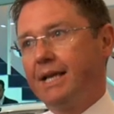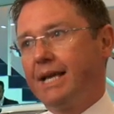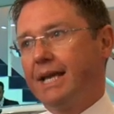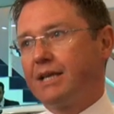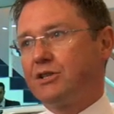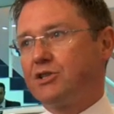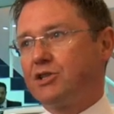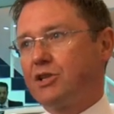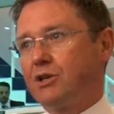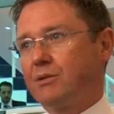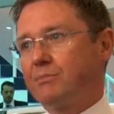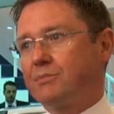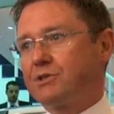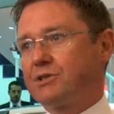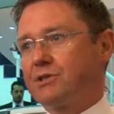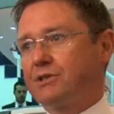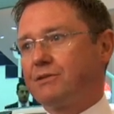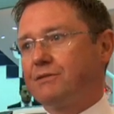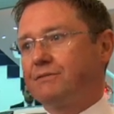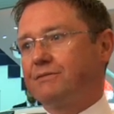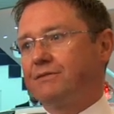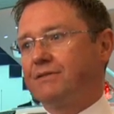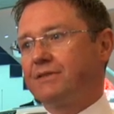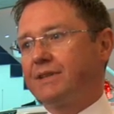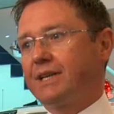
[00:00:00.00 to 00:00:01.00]
In terms
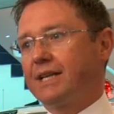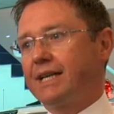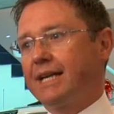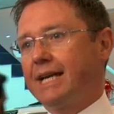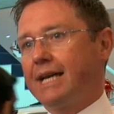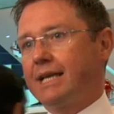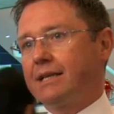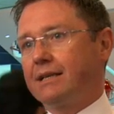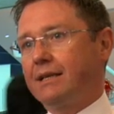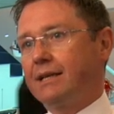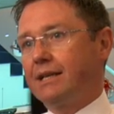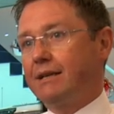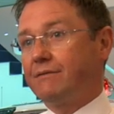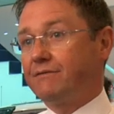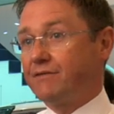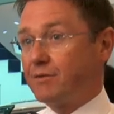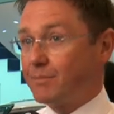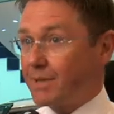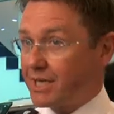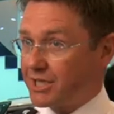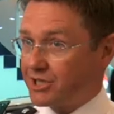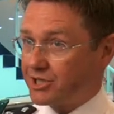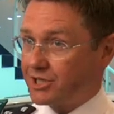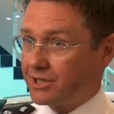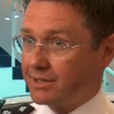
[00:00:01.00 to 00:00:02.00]
of handling
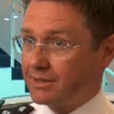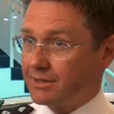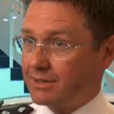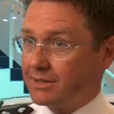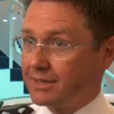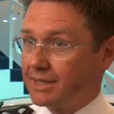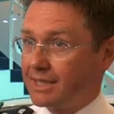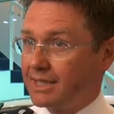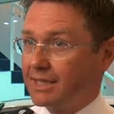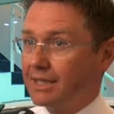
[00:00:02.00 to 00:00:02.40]
information,